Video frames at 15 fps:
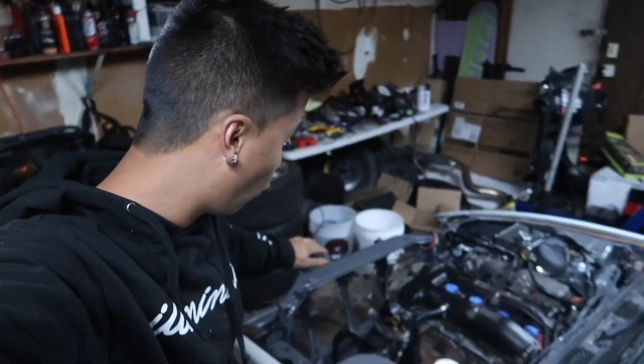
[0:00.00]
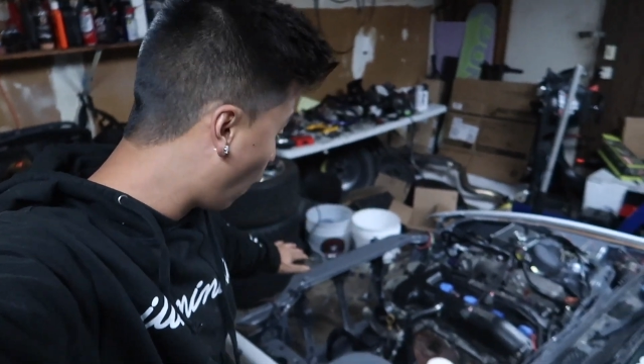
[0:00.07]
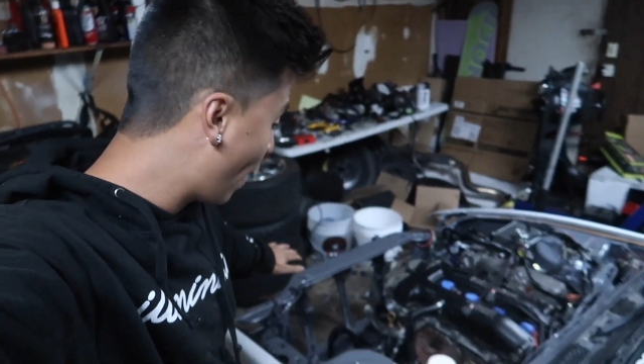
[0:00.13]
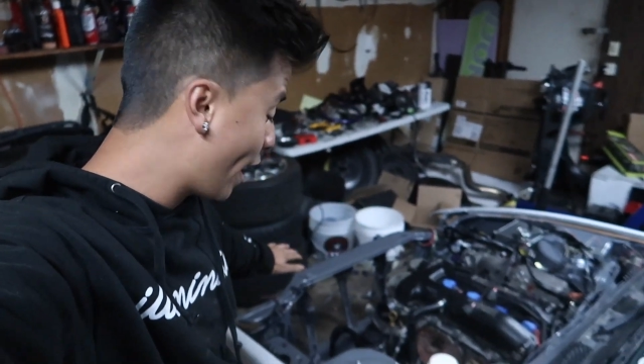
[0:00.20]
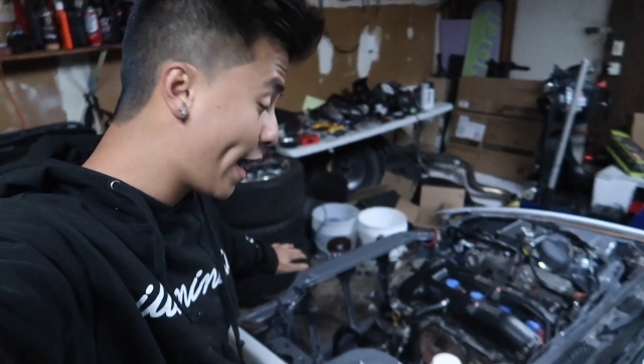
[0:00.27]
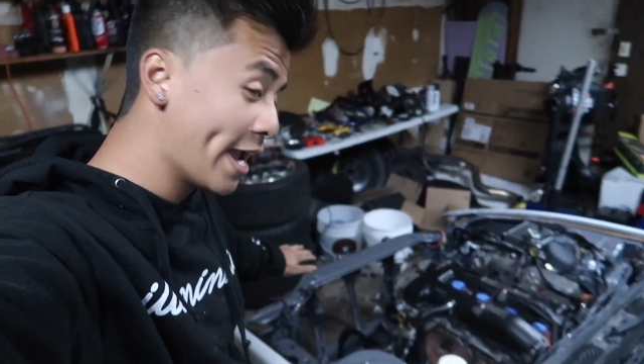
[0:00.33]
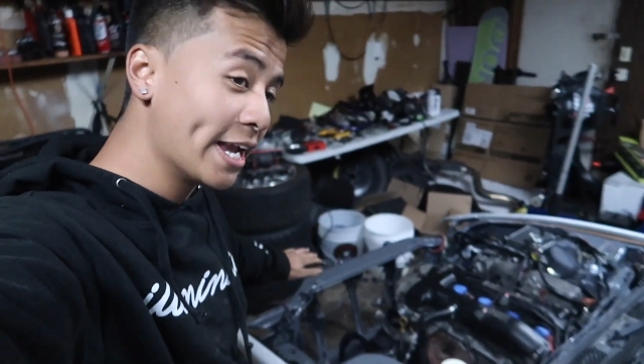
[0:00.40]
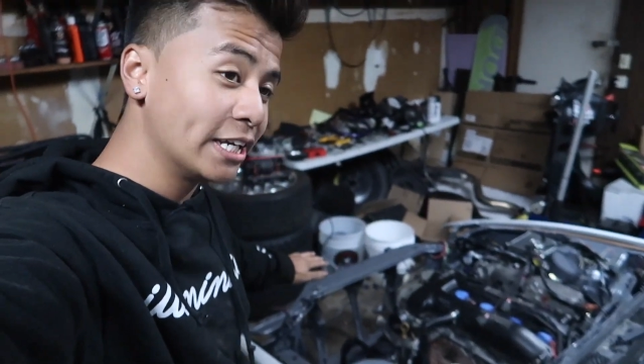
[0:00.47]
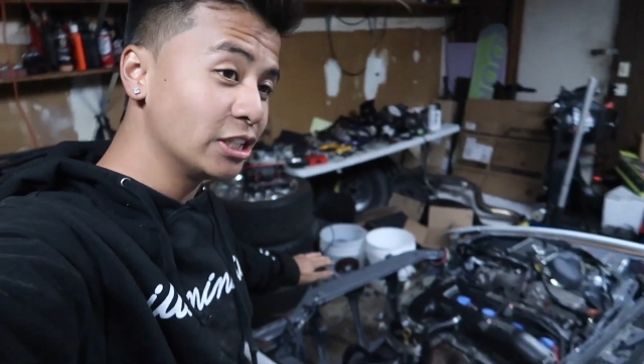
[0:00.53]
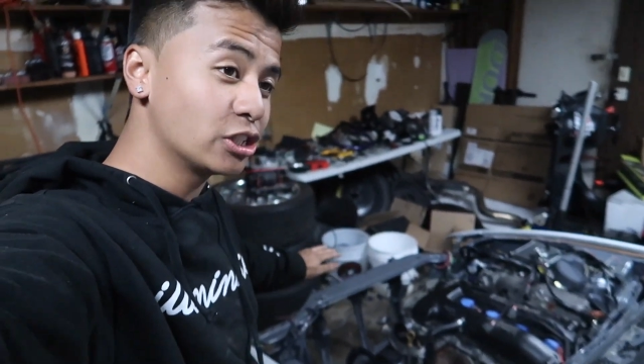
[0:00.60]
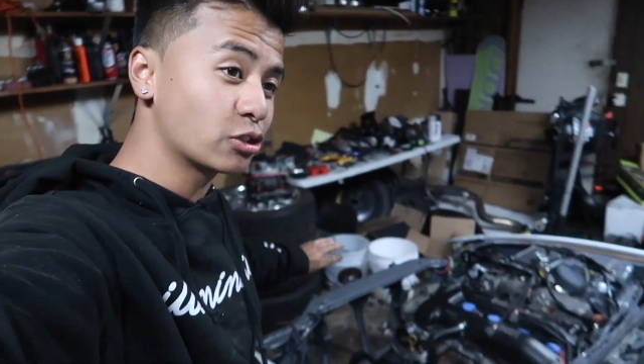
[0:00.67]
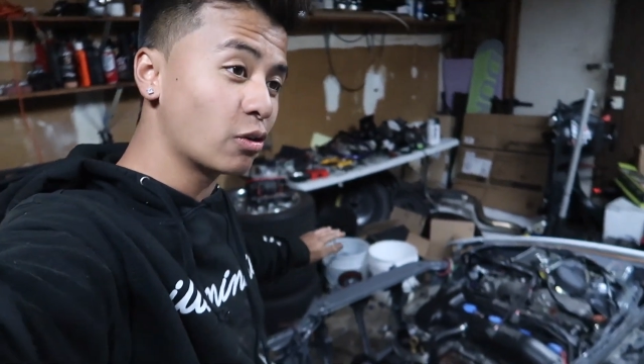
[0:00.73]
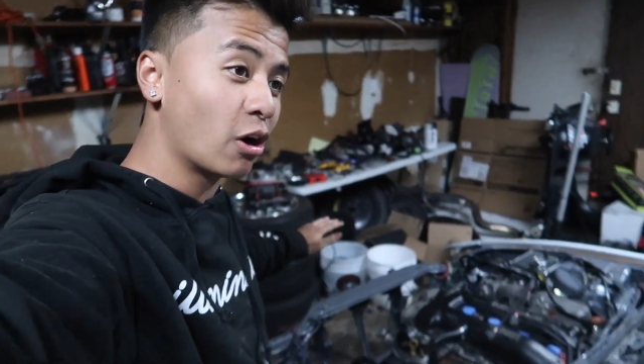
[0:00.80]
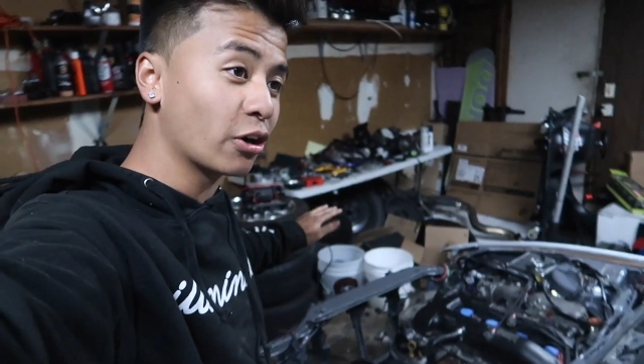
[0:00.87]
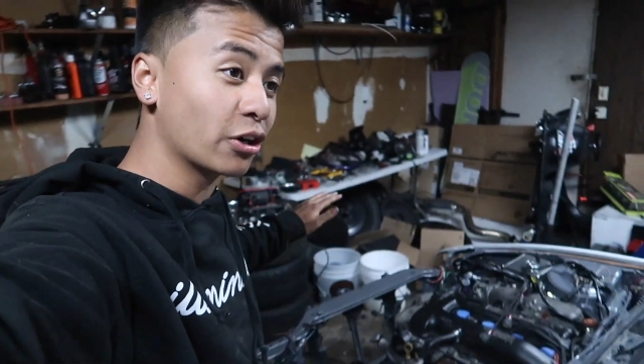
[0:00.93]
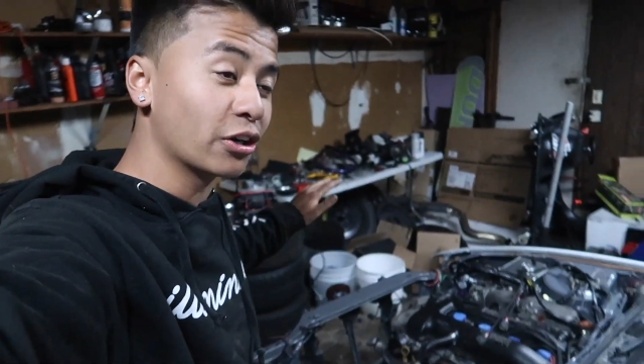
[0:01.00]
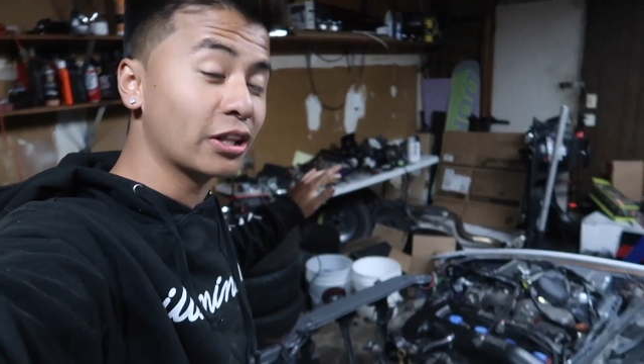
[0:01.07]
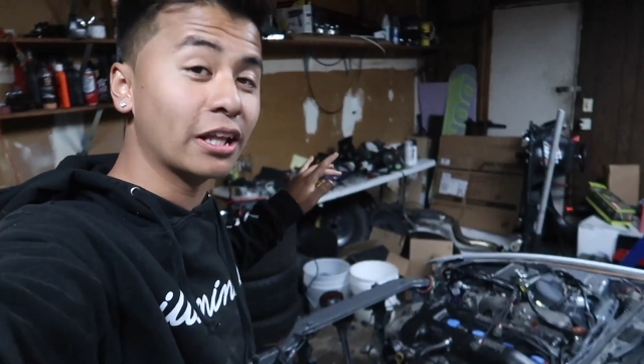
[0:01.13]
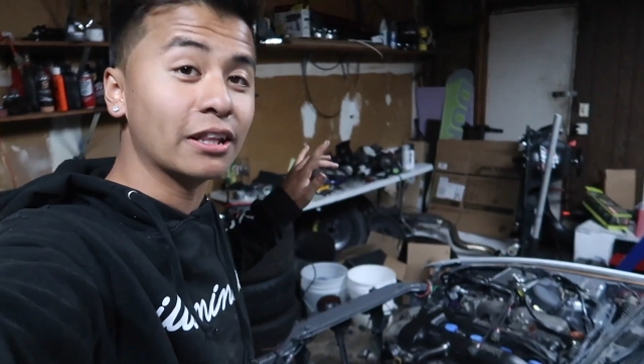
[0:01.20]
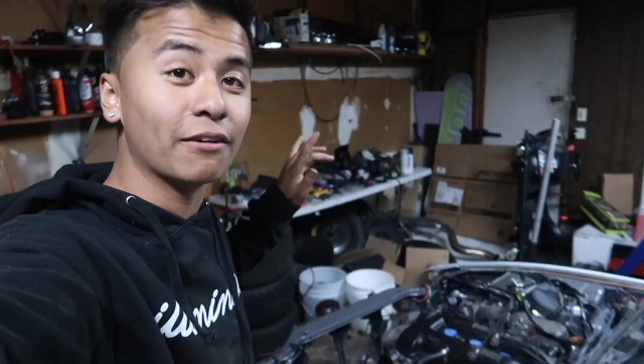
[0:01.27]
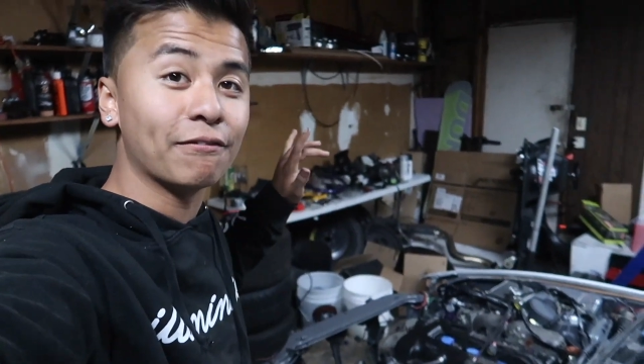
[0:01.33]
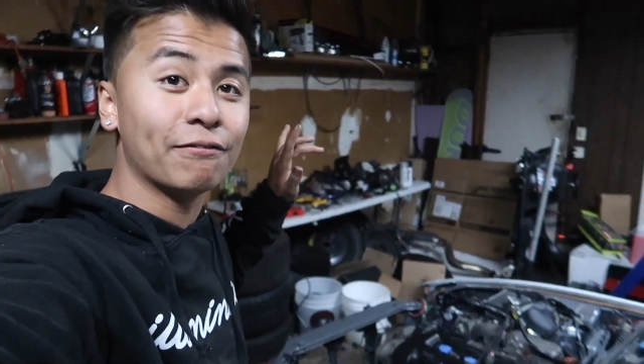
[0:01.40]
way stronger
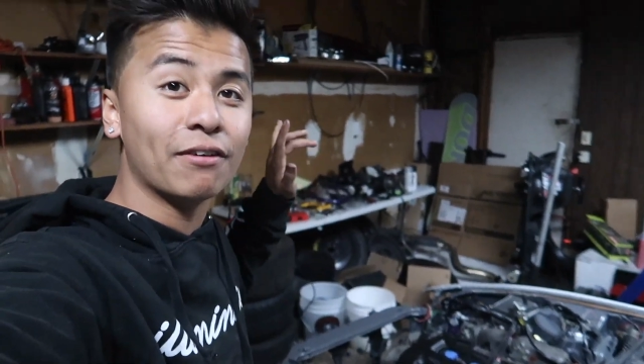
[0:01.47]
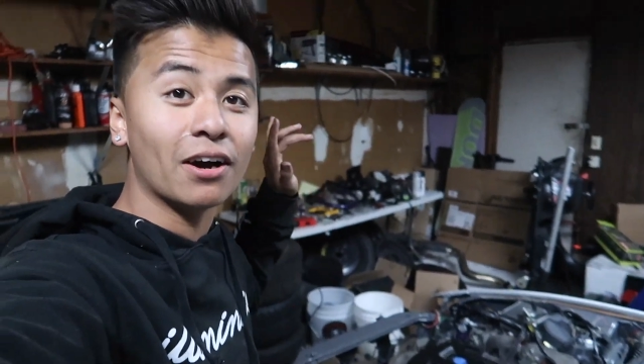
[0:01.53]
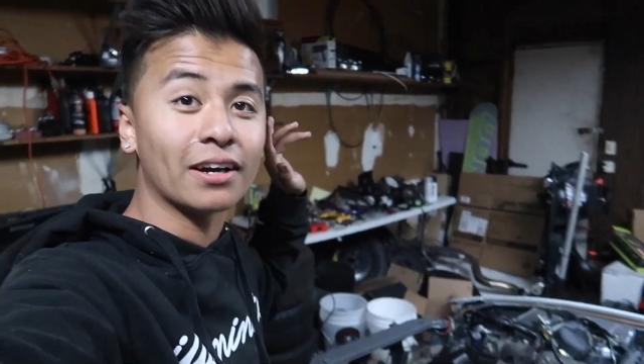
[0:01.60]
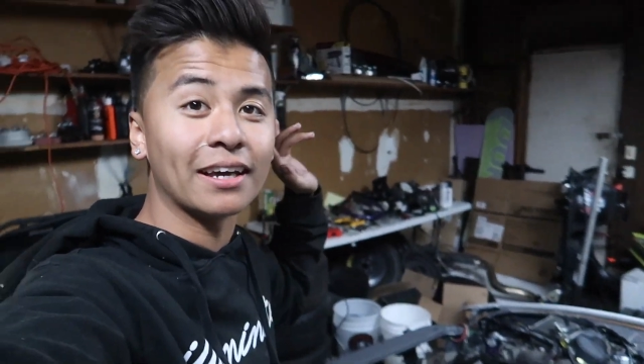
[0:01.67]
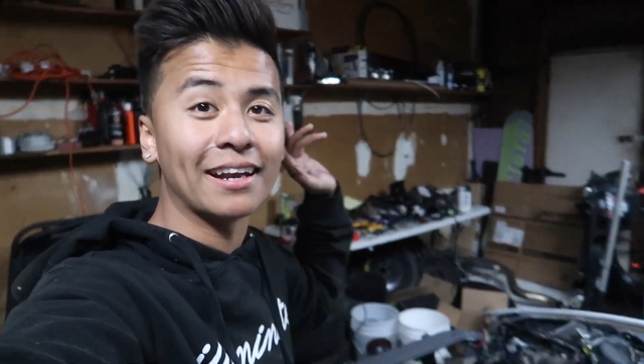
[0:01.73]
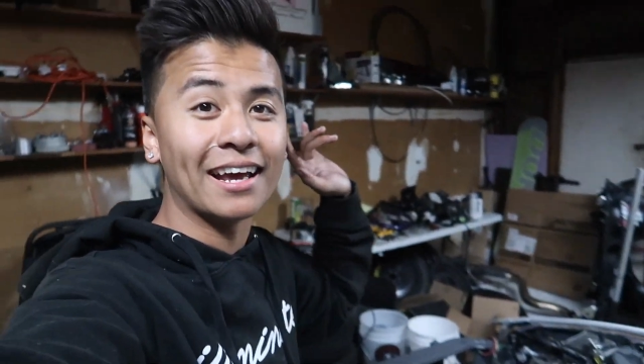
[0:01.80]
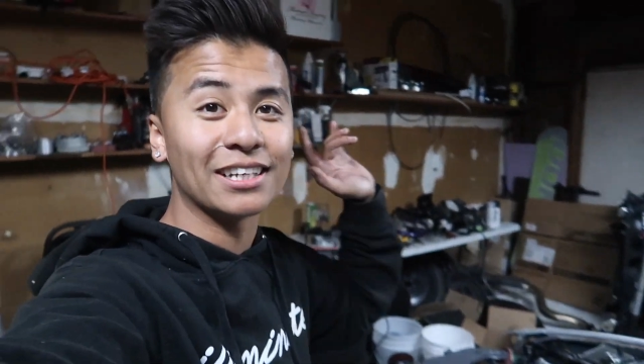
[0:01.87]
than the fucking